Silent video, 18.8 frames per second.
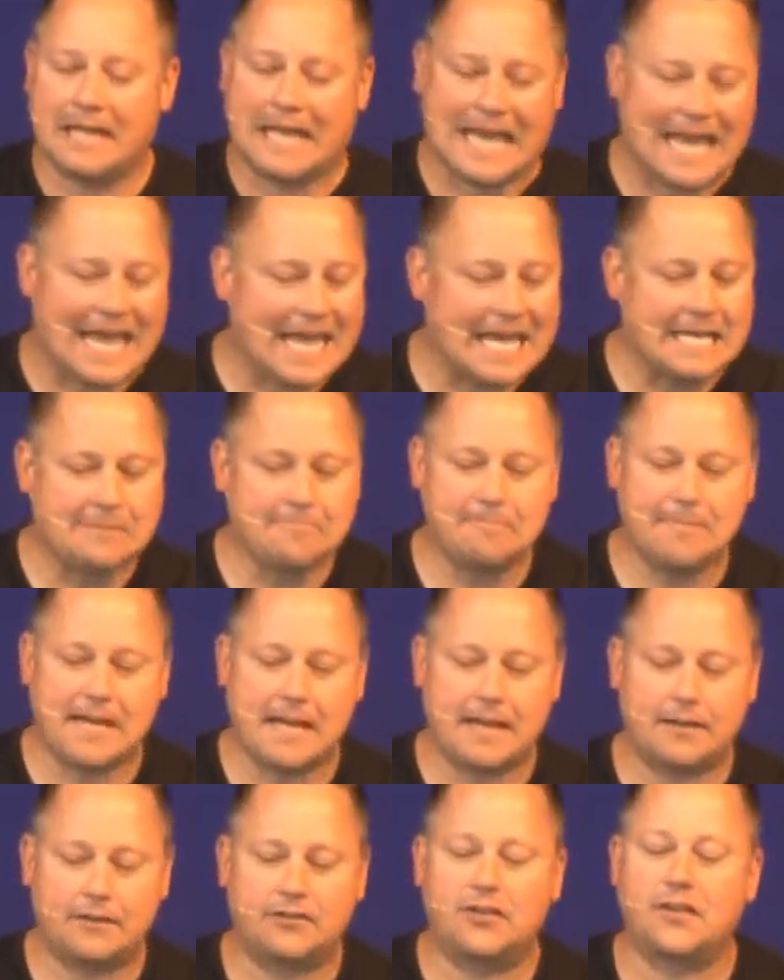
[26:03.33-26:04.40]

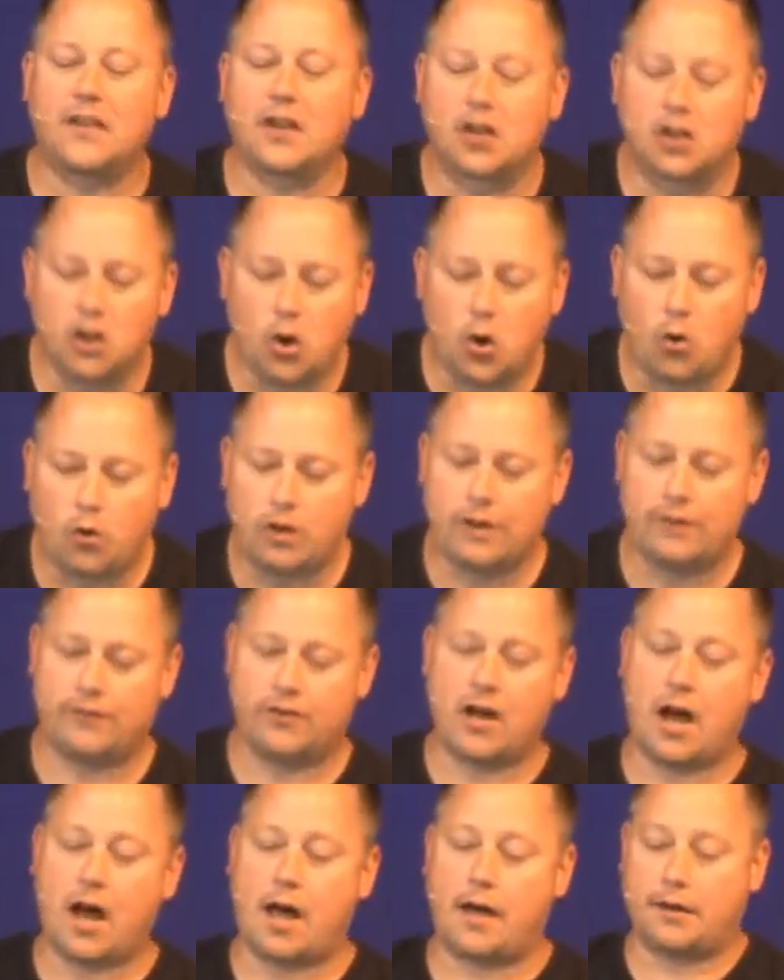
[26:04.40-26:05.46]
amen, to the glory of
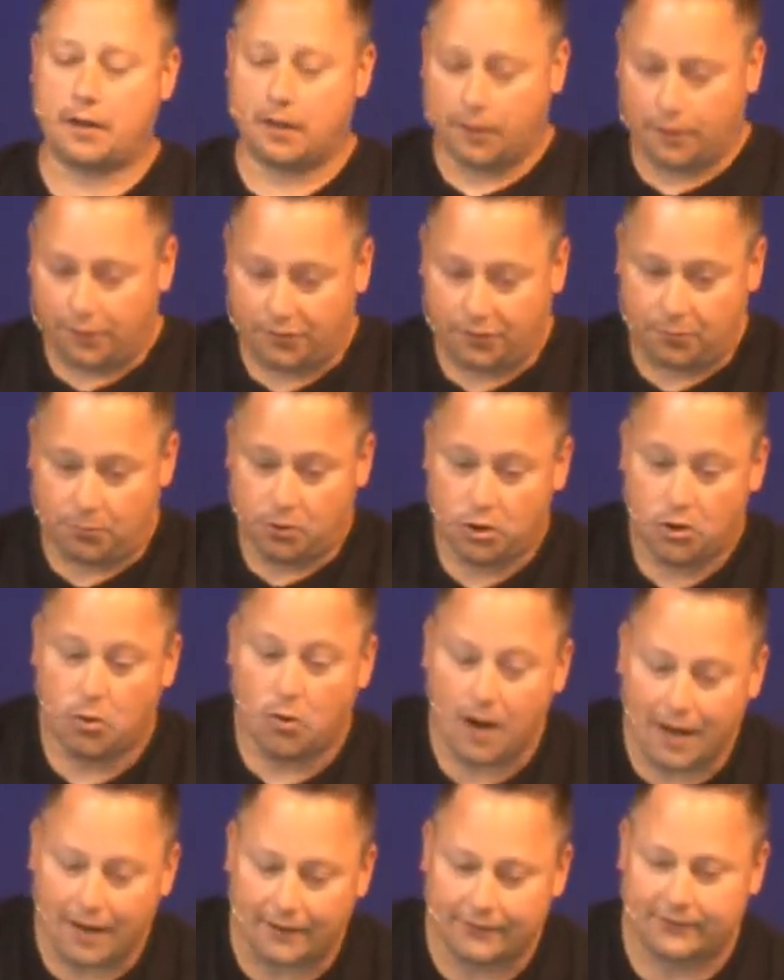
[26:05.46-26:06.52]
God through
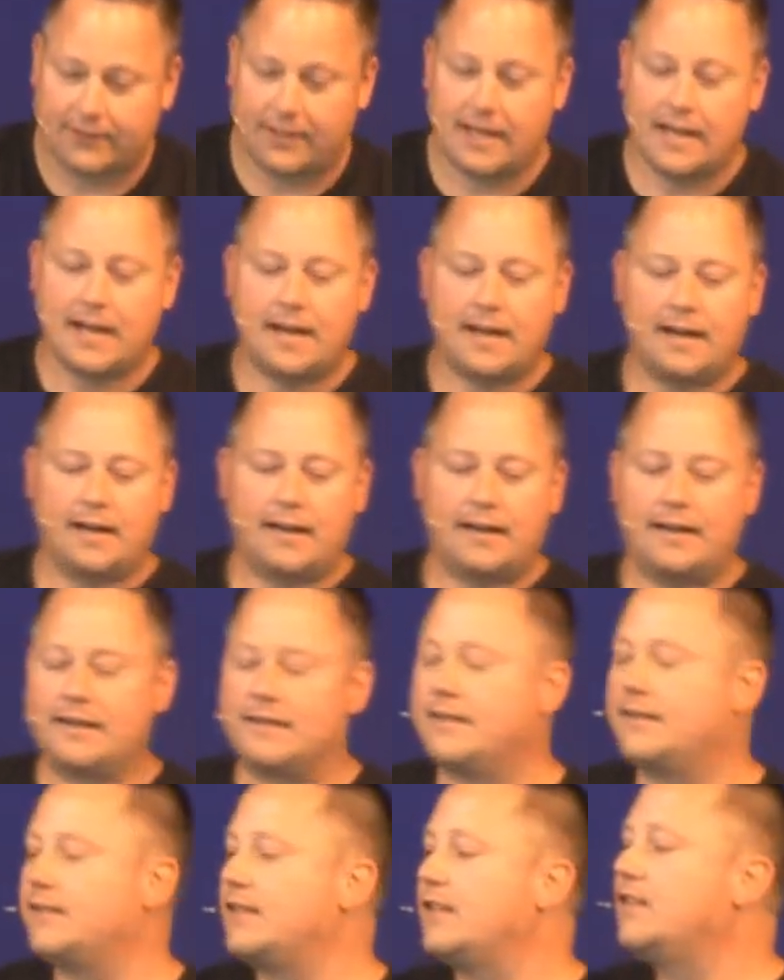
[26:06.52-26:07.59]
us.
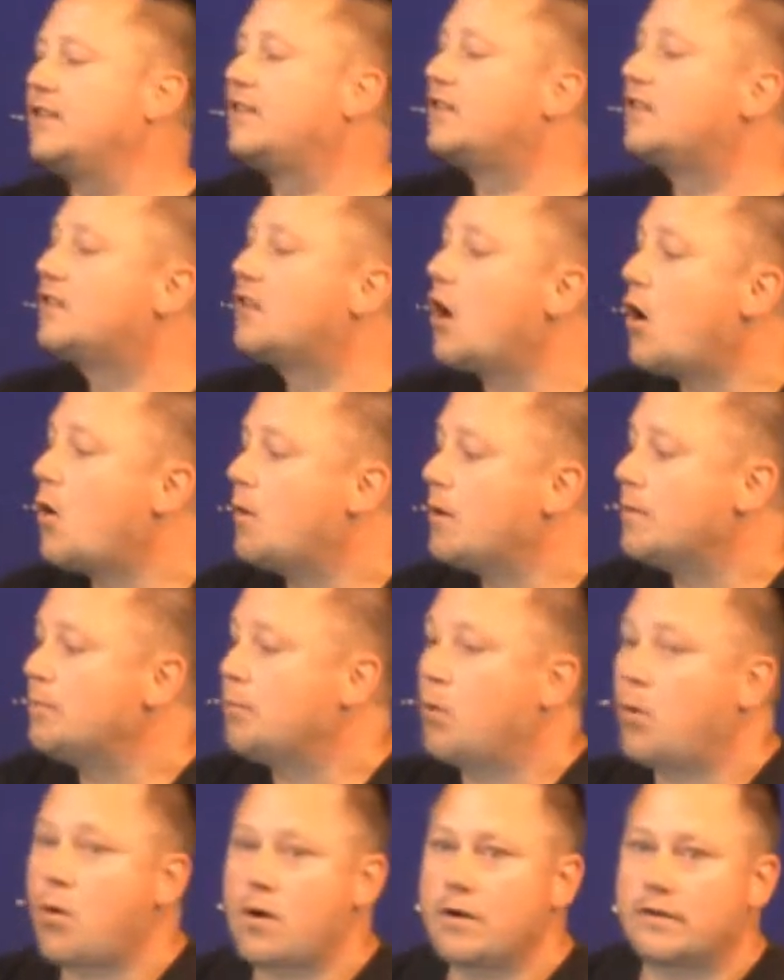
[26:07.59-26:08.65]
This is so
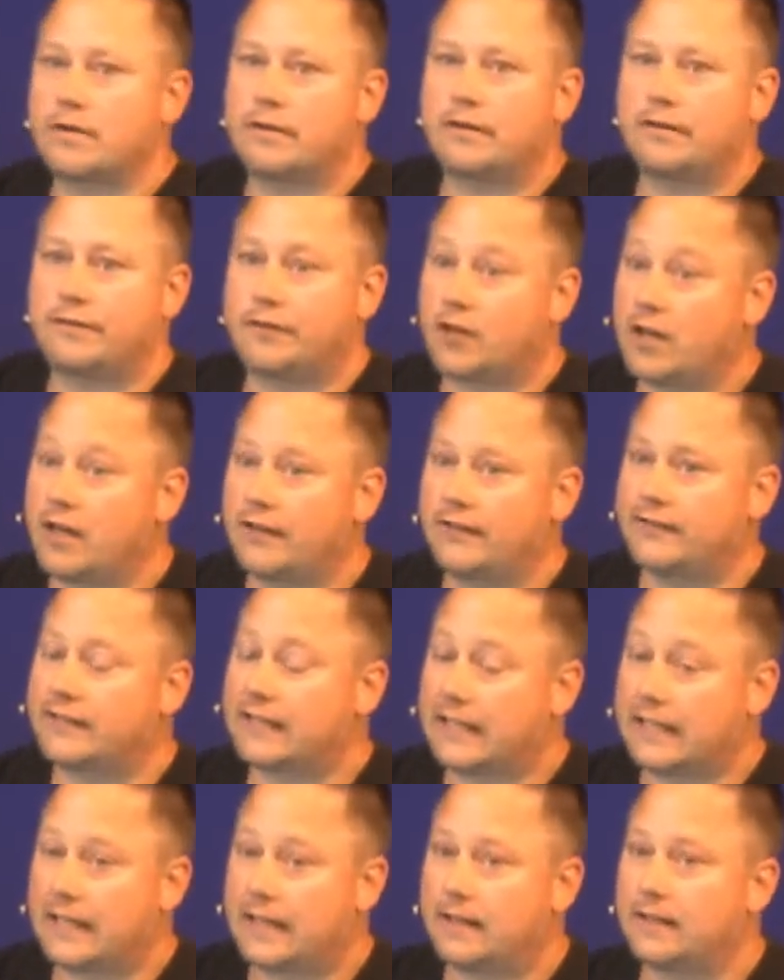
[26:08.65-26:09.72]
important for us to
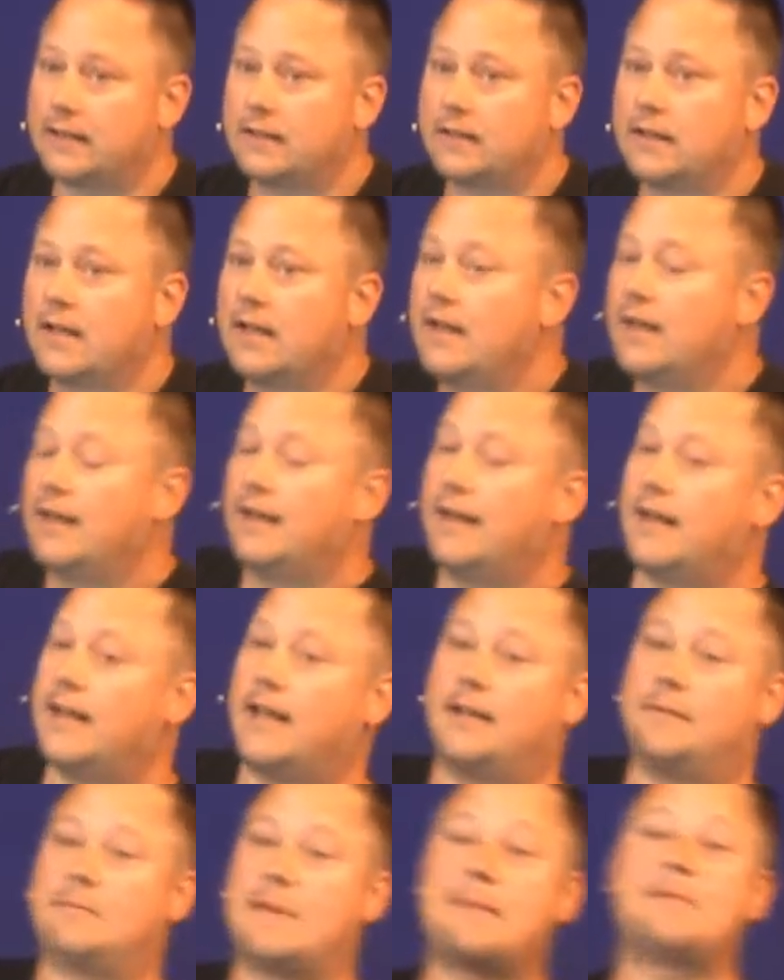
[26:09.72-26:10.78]
get.
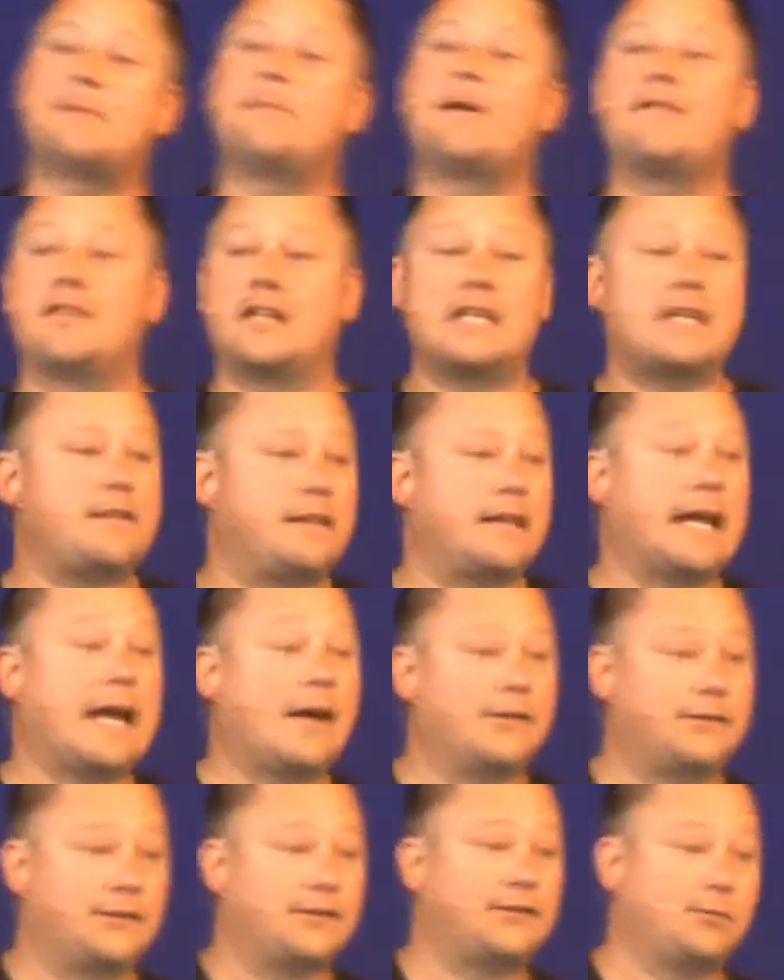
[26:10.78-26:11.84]
And maybe above anything
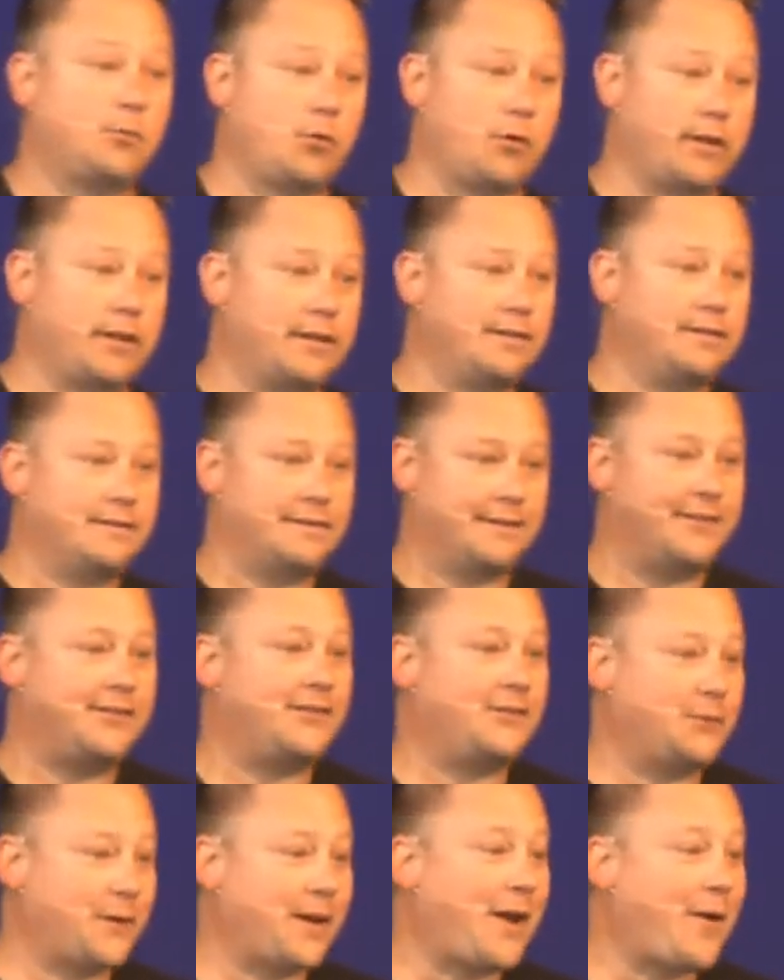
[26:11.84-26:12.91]
else this morning, this is
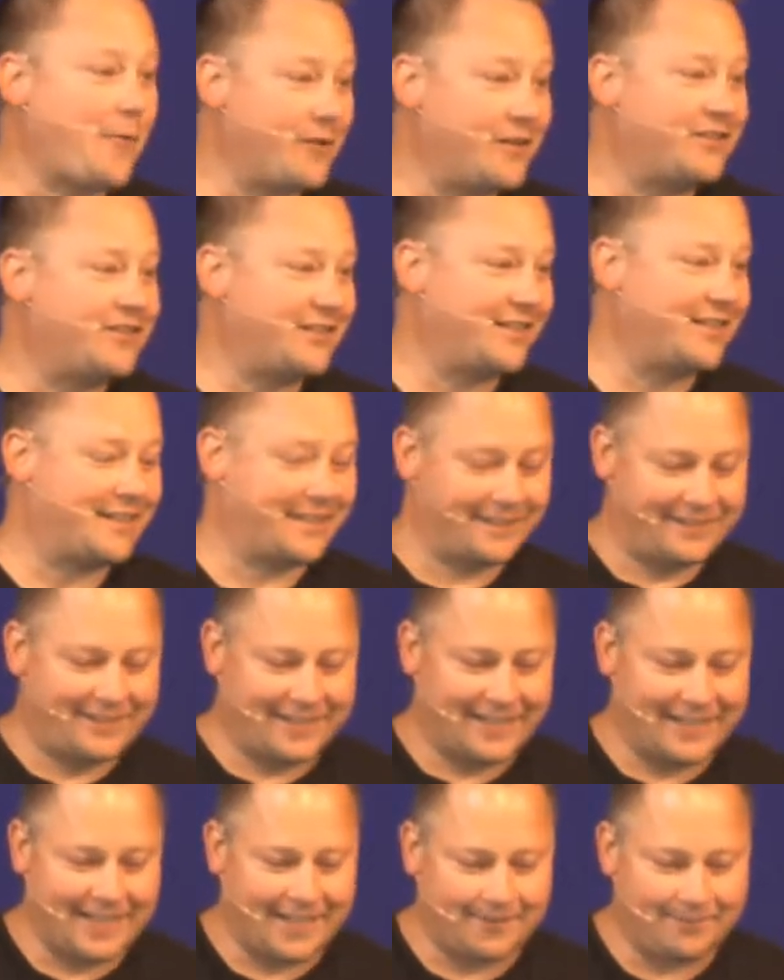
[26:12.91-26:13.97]
what I want you to, to
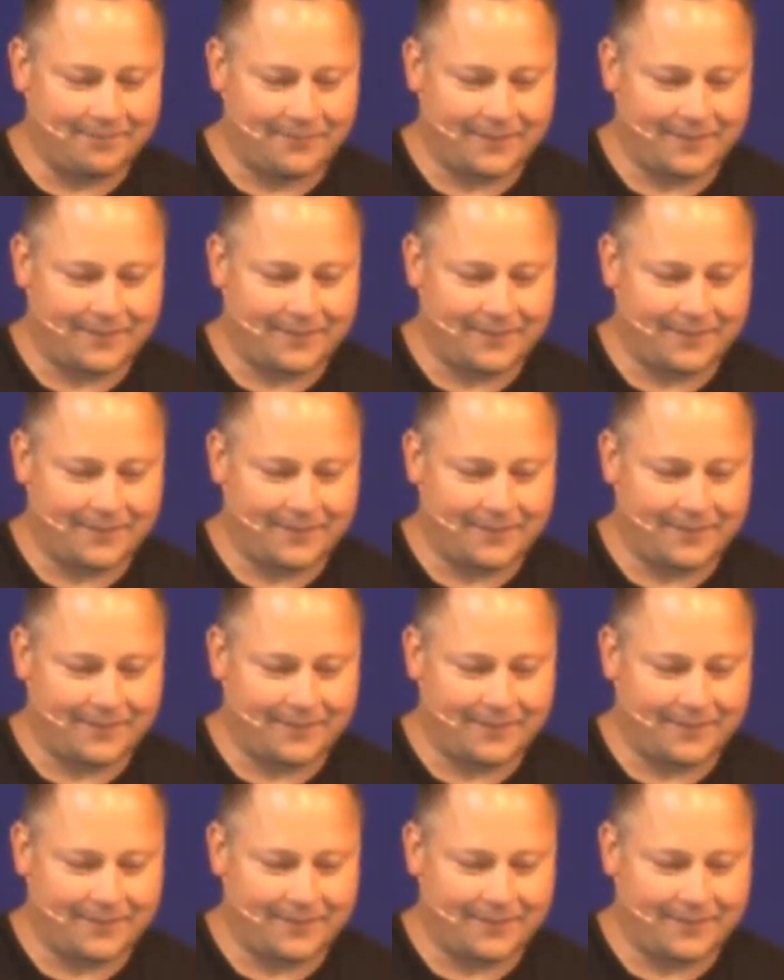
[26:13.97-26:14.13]
get.